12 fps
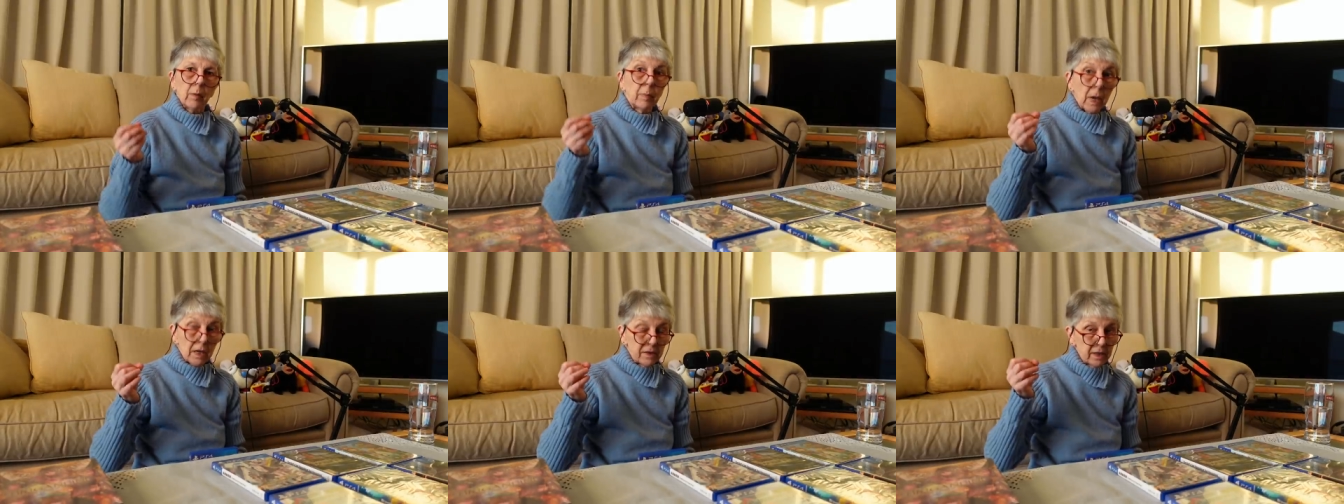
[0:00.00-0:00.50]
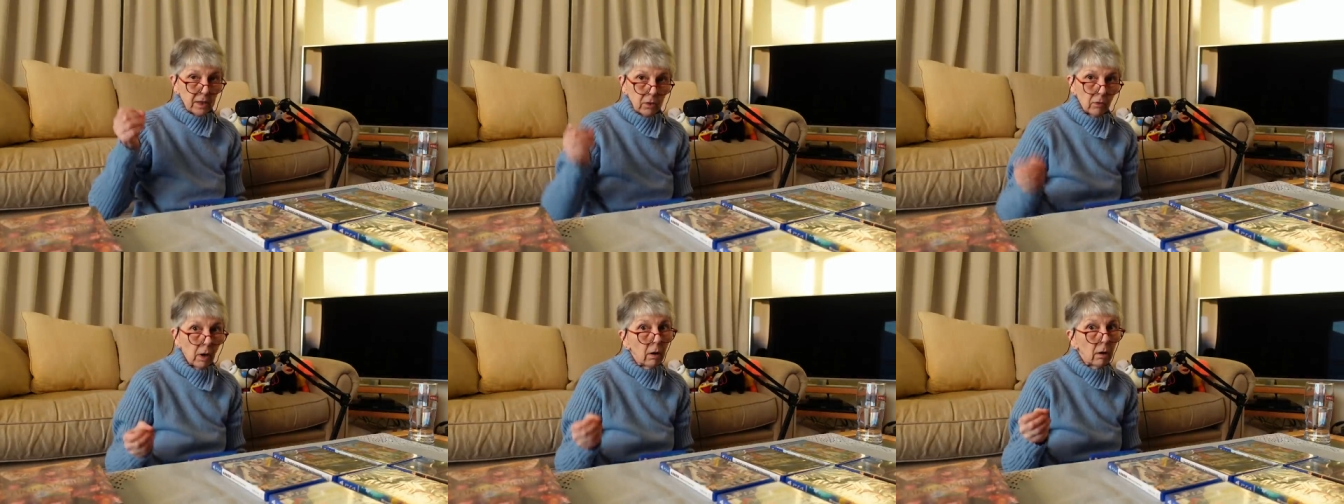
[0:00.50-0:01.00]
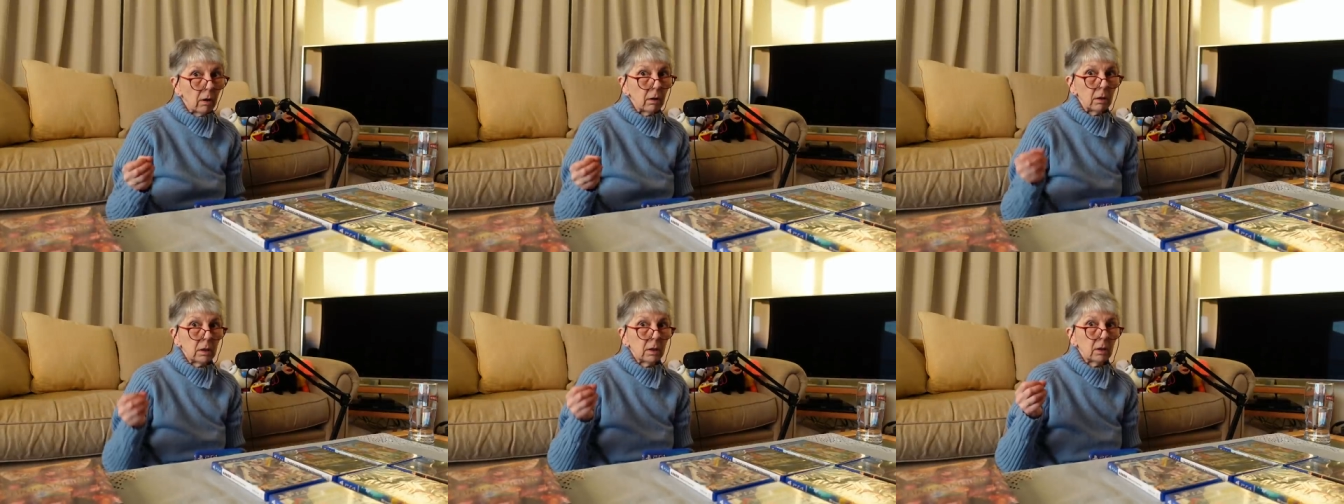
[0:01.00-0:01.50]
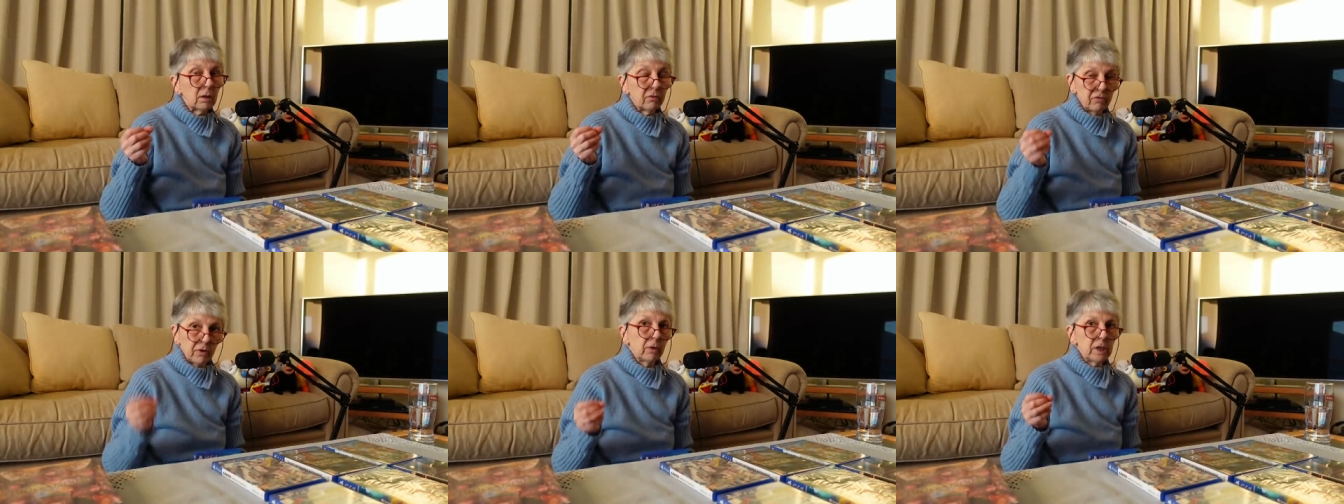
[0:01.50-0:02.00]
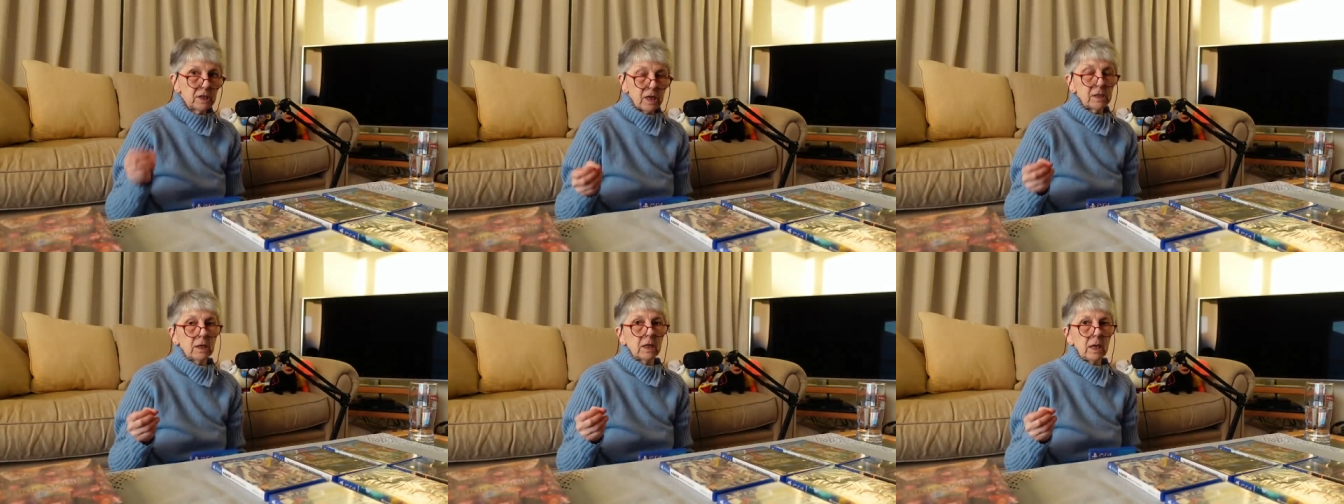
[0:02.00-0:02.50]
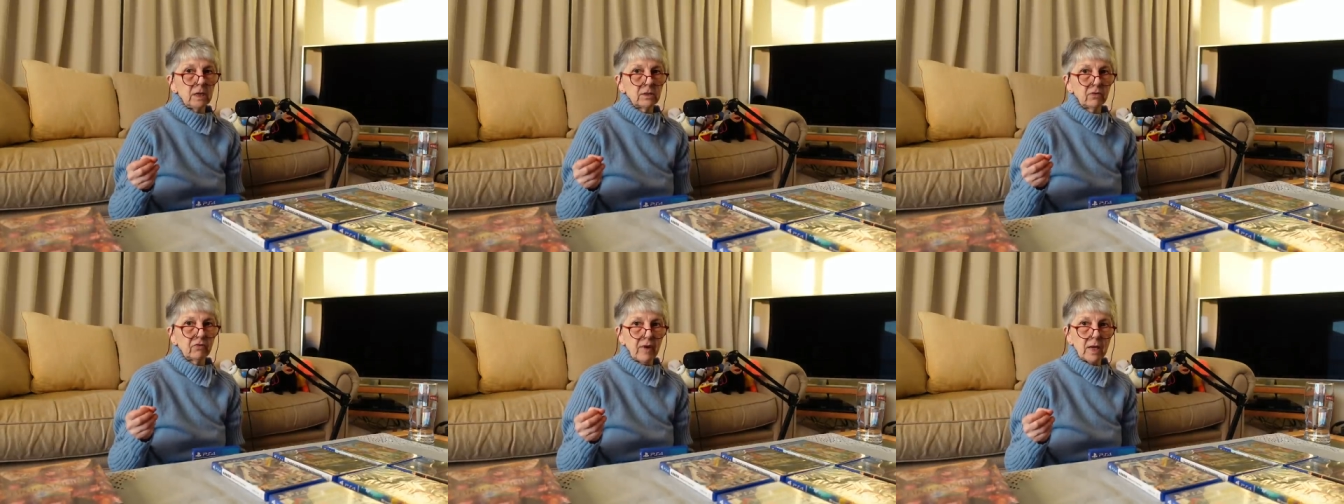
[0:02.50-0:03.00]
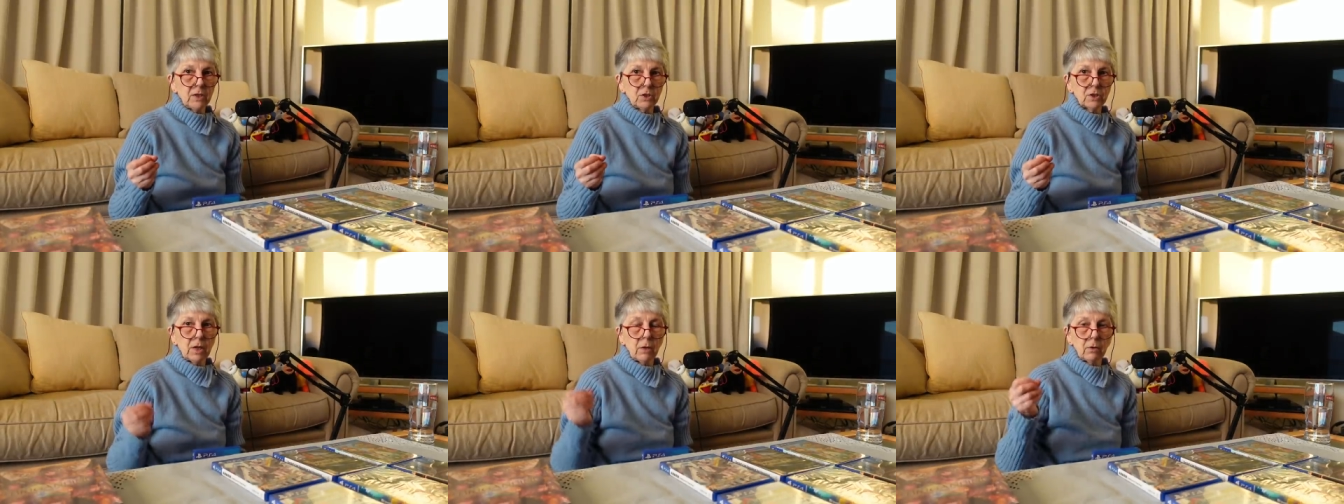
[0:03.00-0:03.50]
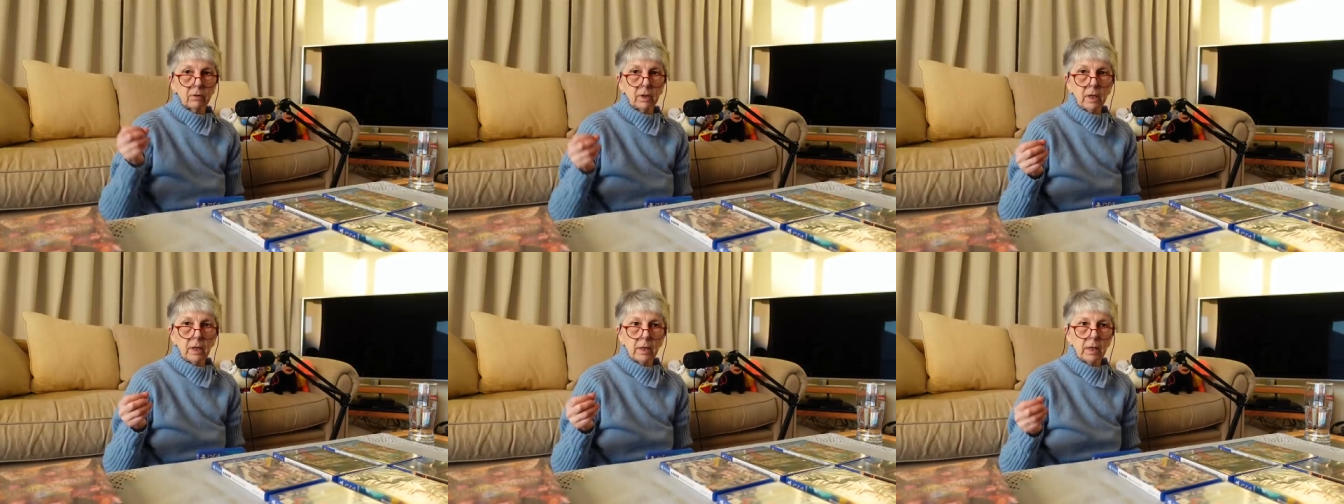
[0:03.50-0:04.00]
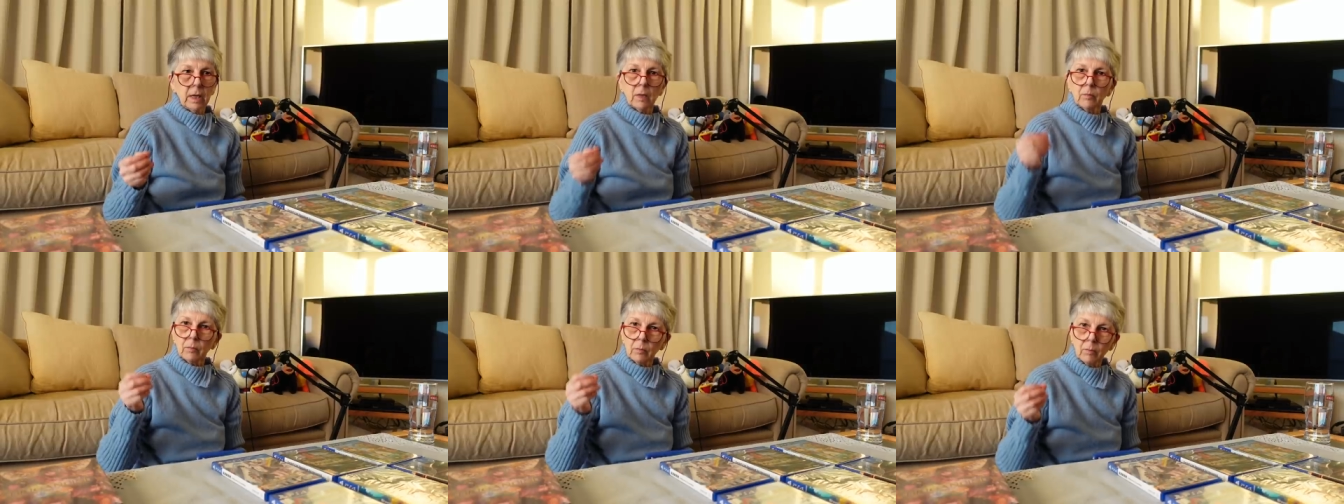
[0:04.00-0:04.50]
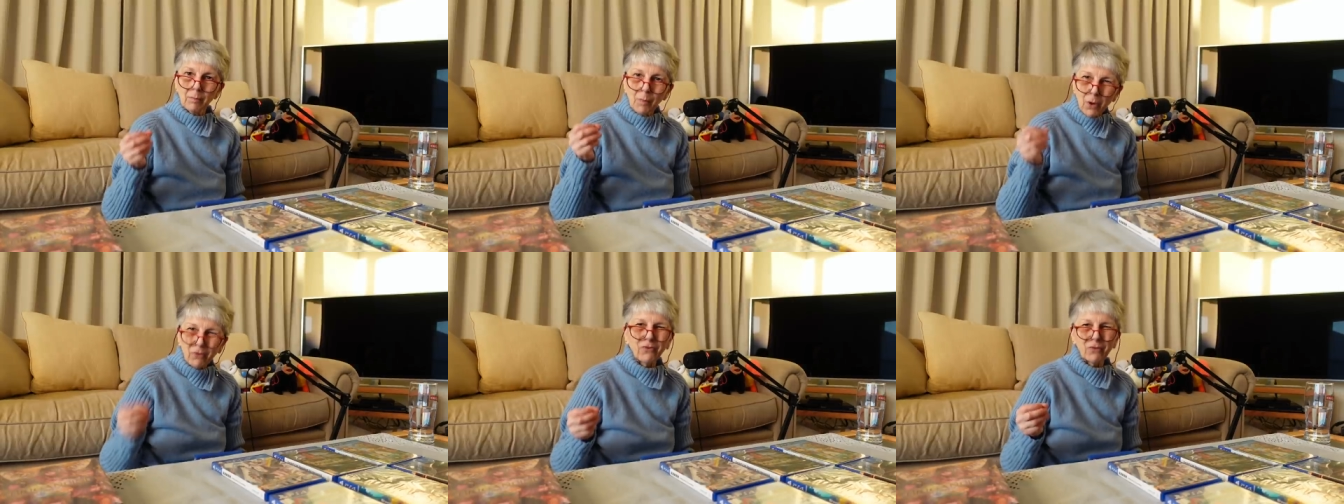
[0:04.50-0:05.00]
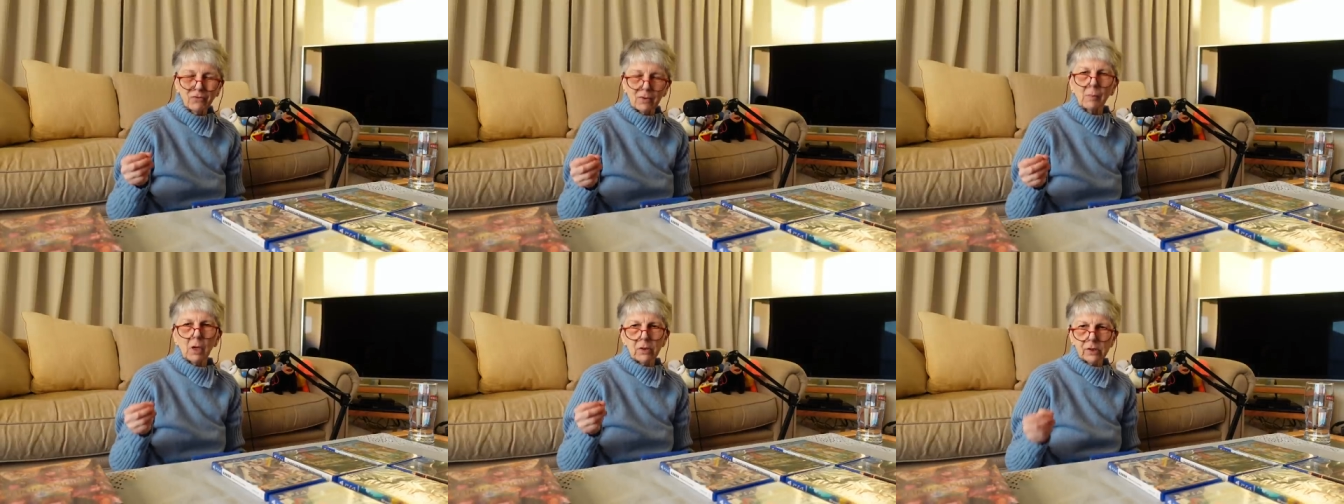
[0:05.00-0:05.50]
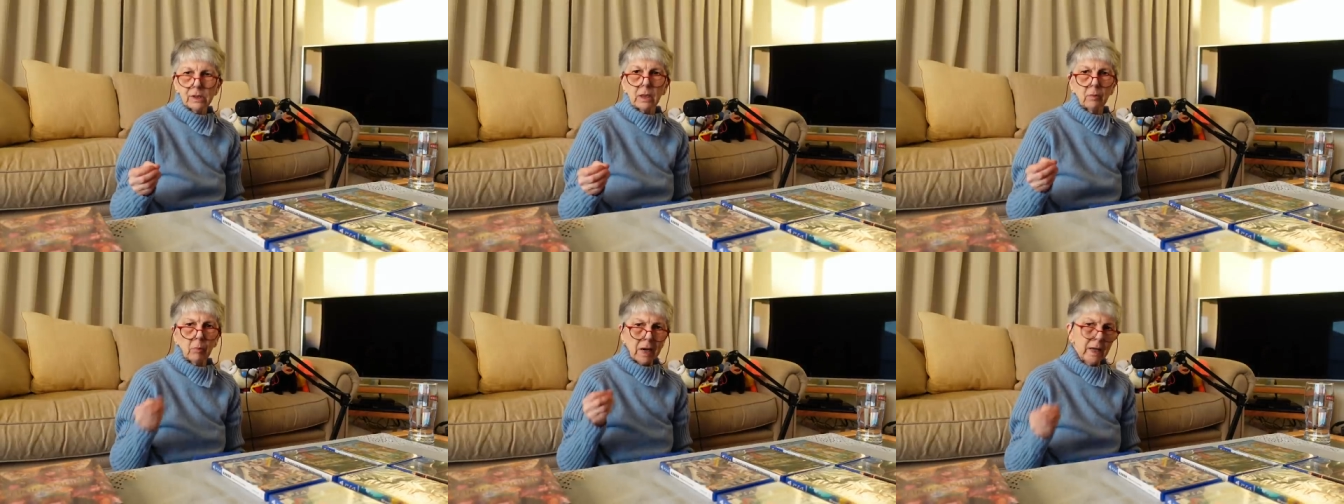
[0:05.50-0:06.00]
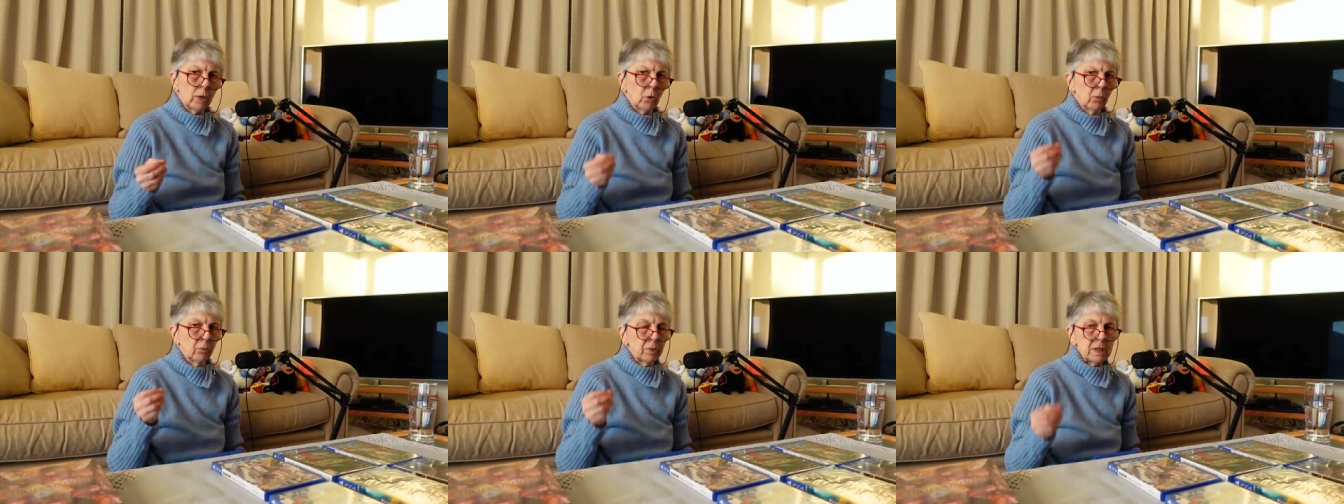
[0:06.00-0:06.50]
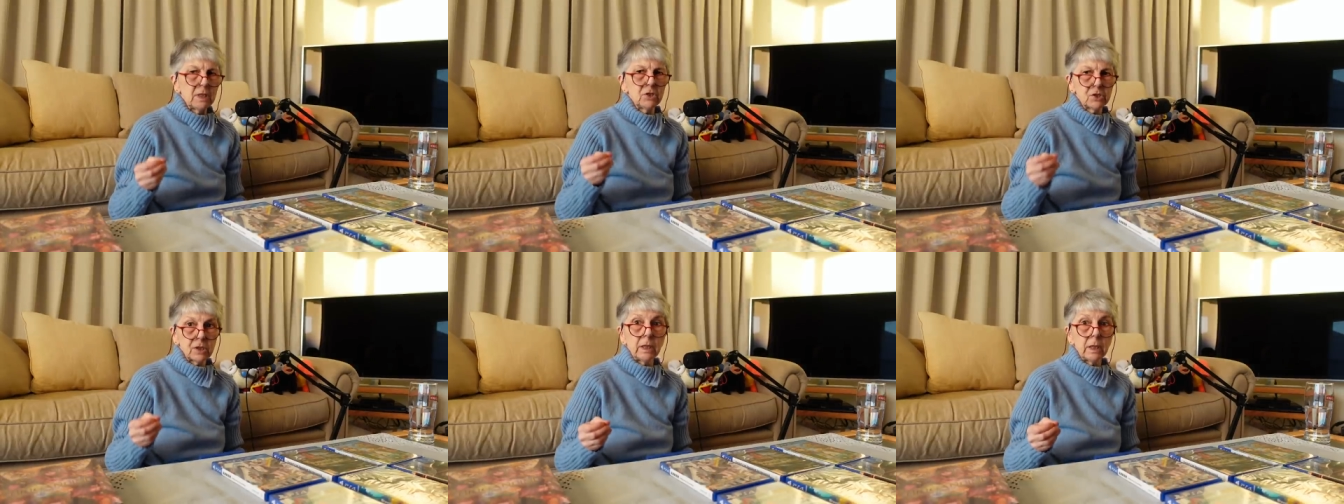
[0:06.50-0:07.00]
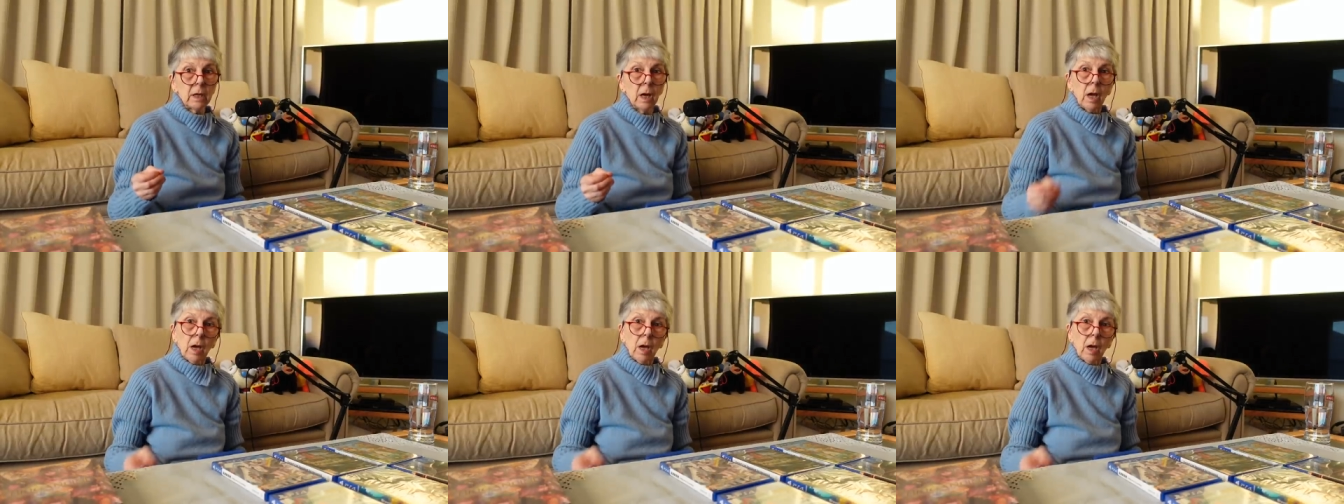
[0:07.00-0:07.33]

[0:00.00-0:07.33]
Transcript: but there are very dedicated fans out there, and most of them, I think, play on PC,